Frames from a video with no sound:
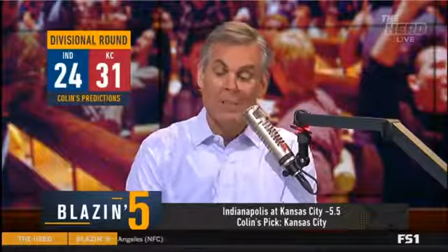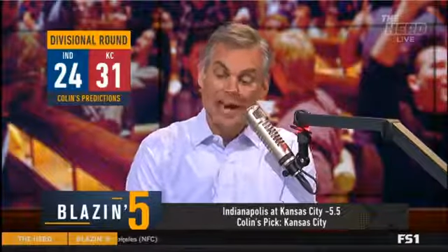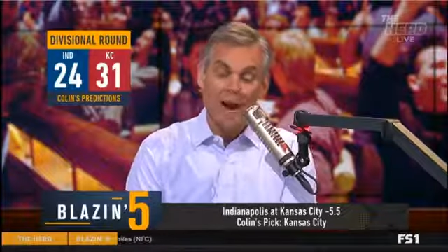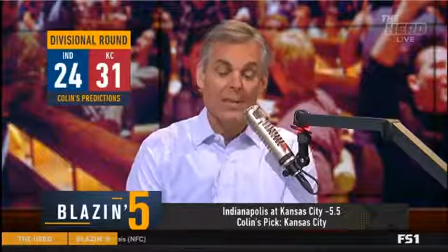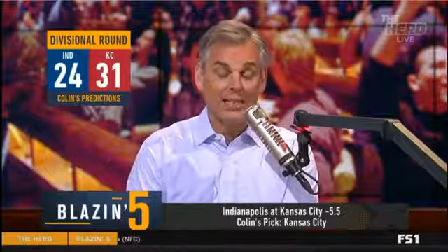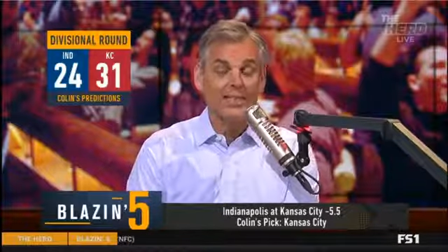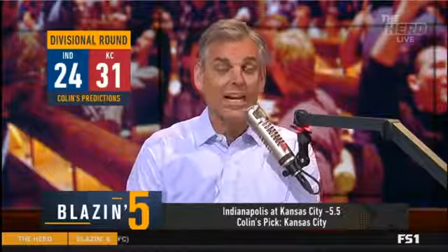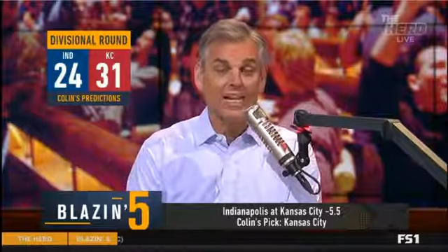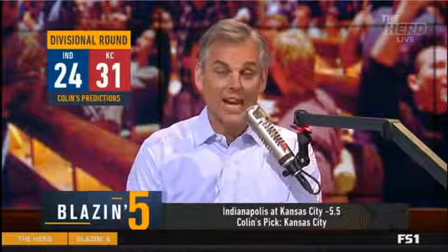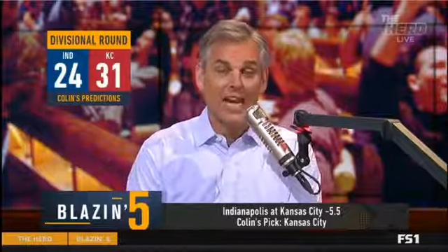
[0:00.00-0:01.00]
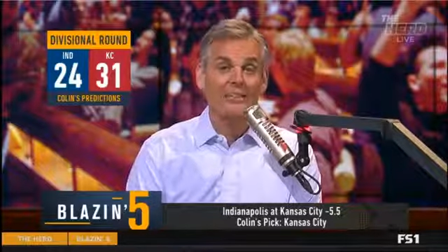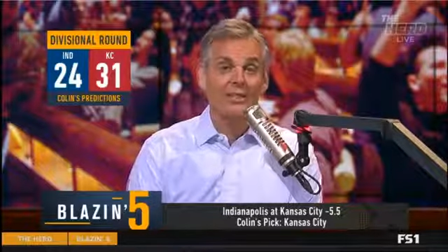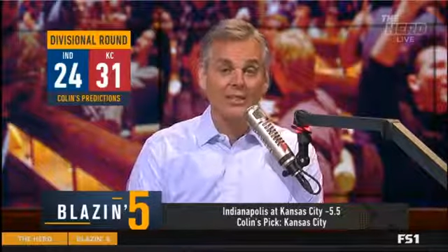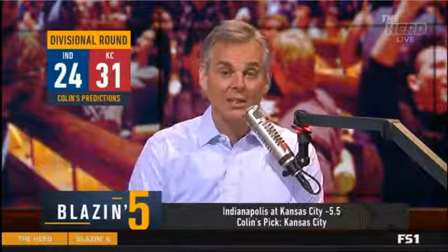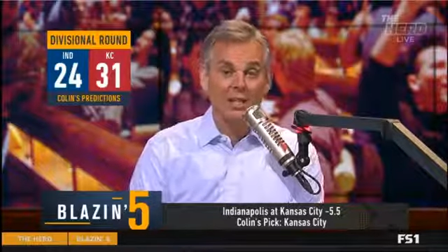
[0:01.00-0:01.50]
I'm going to take
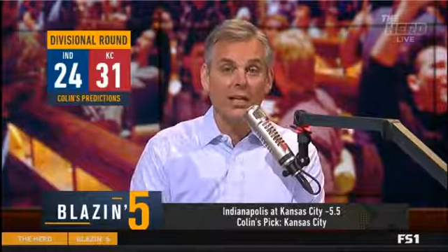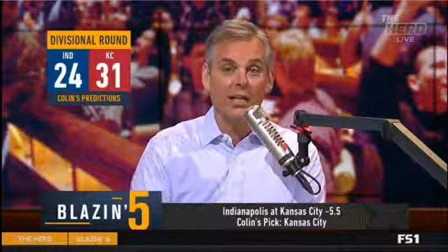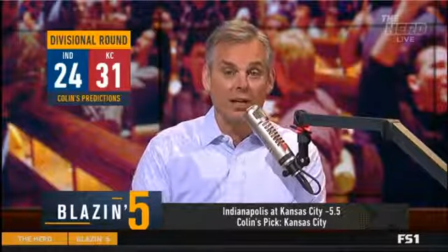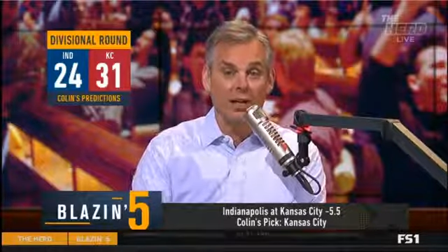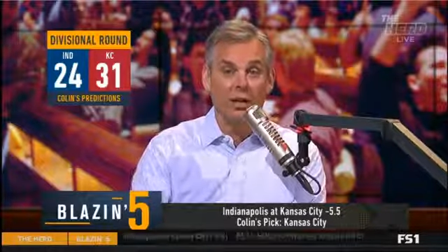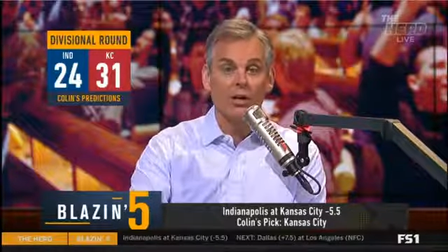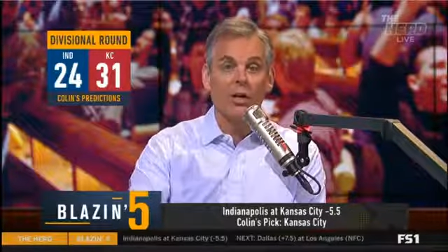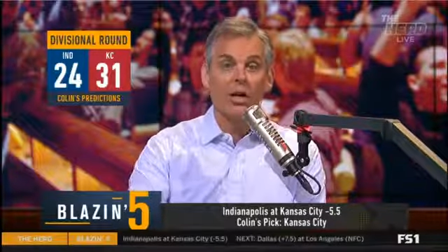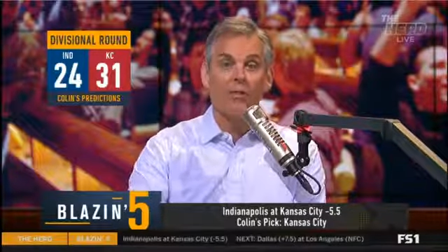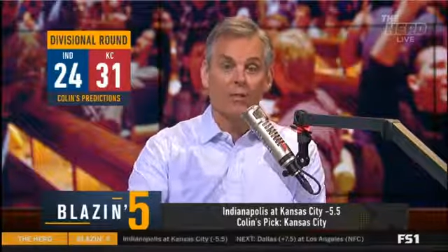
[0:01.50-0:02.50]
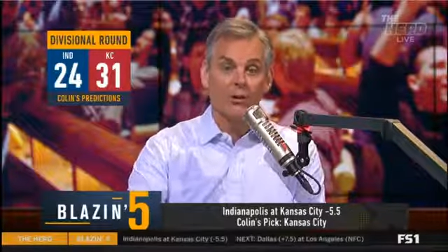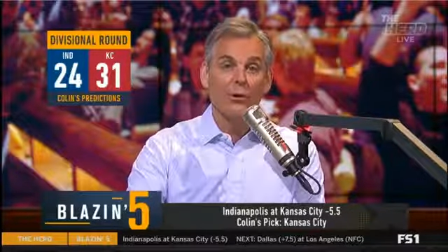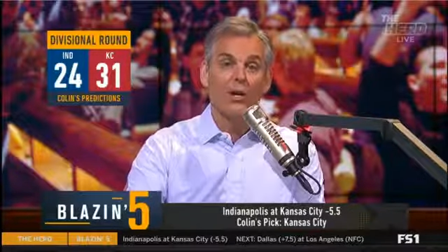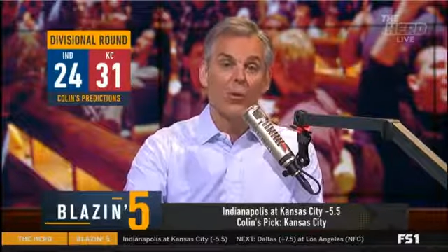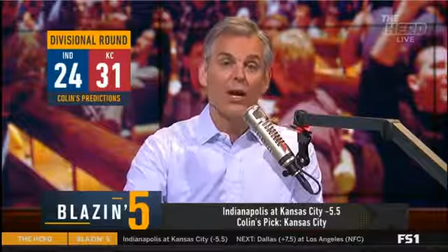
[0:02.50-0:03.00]
Kansas City here,
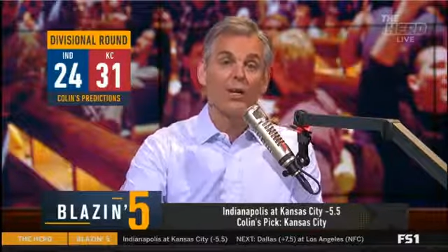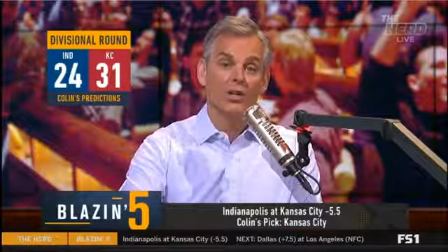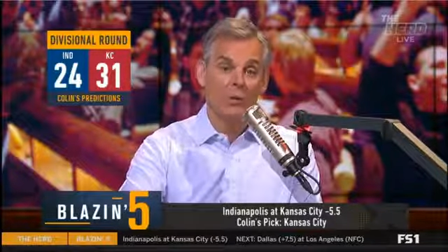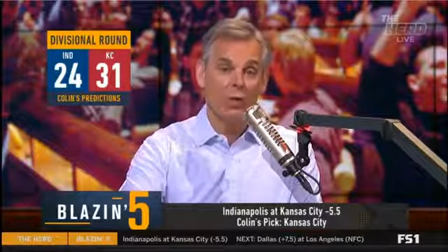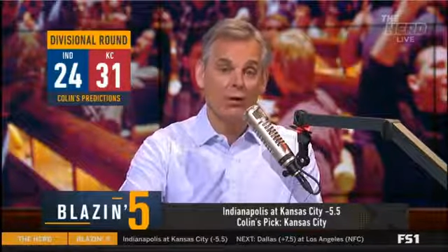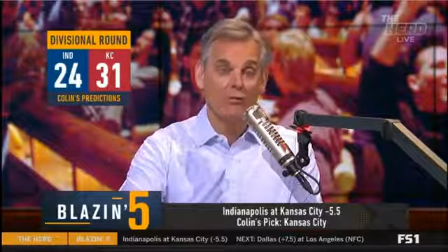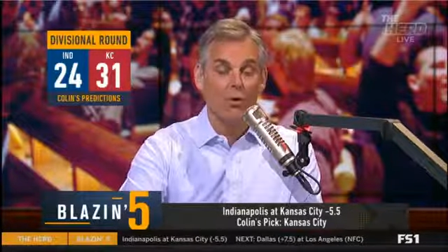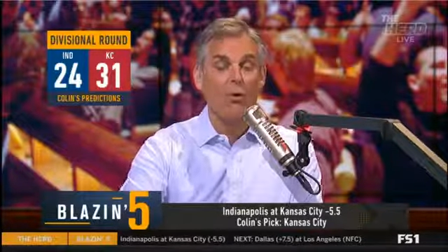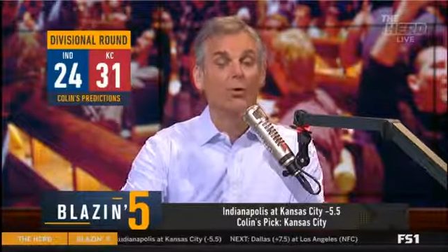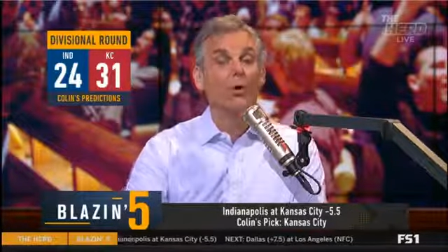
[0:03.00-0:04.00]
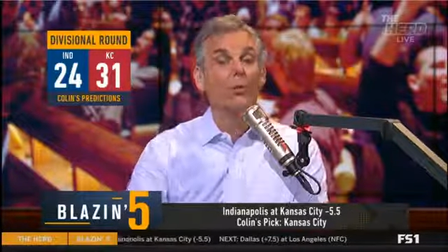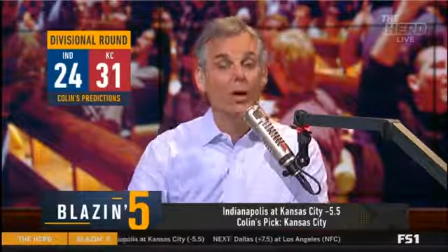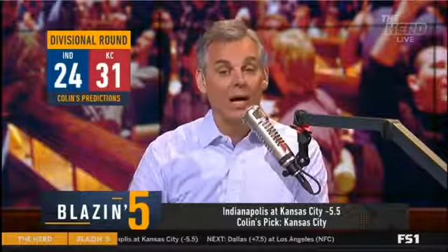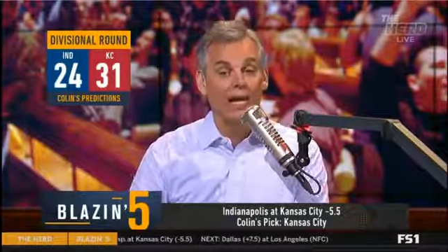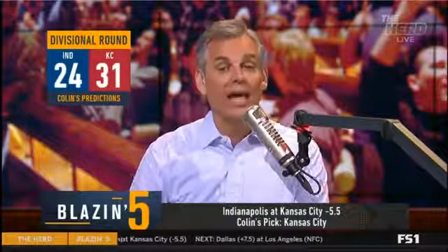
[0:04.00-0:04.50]
31-24 to
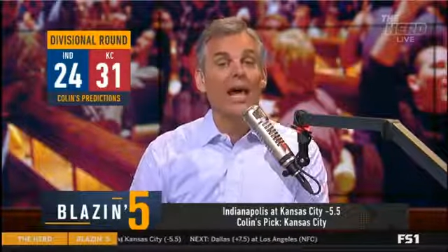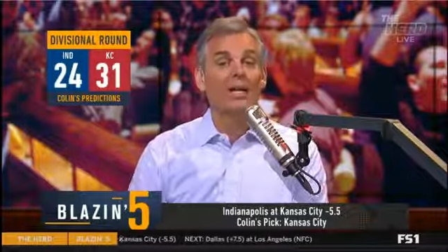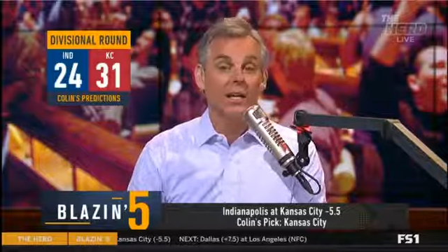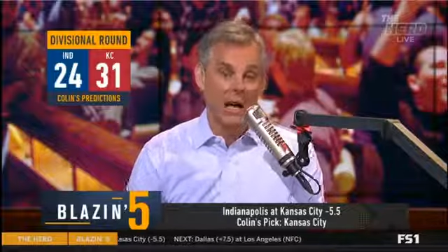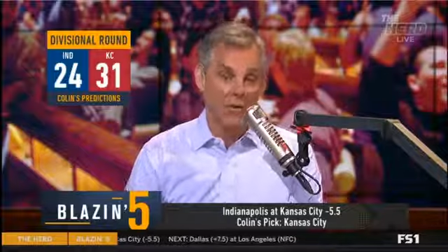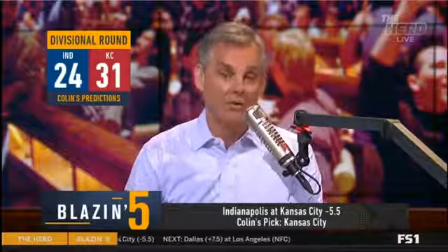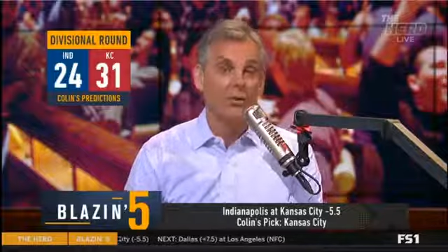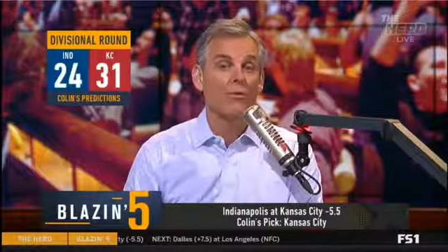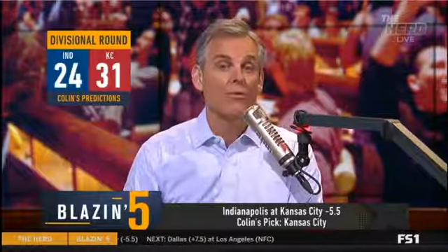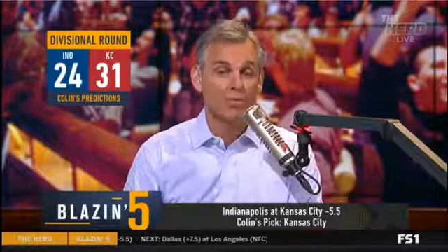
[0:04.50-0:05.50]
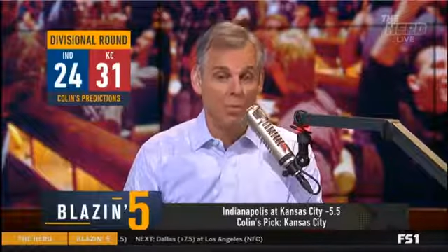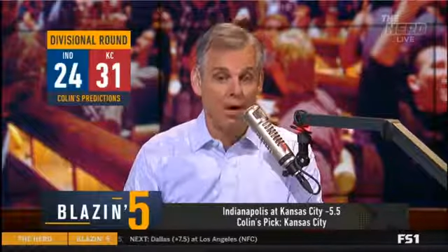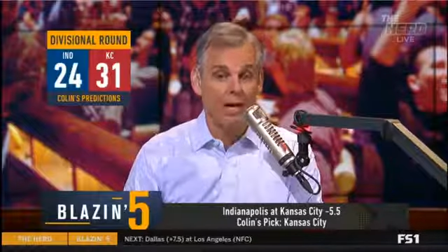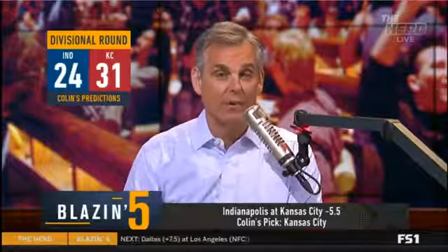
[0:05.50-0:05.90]
win and cover the spread.